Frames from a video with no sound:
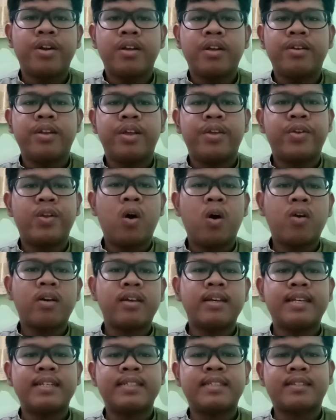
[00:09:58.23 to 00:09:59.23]
The
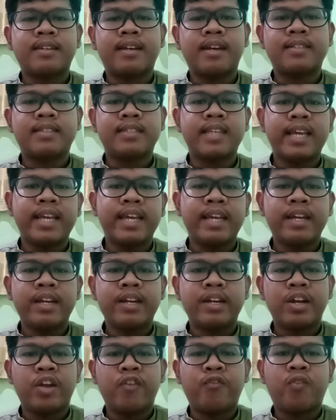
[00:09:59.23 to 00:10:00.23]
dog is kissing
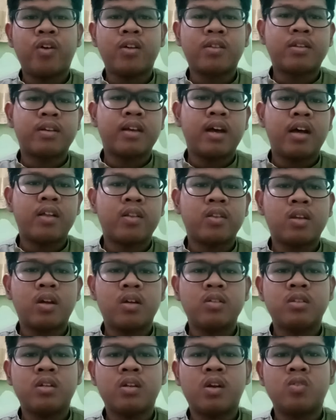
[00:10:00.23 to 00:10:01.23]
the fat cat
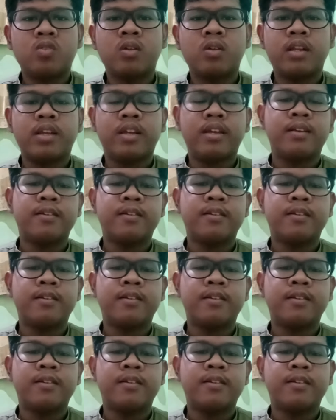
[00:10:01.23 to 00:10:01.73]
continuously.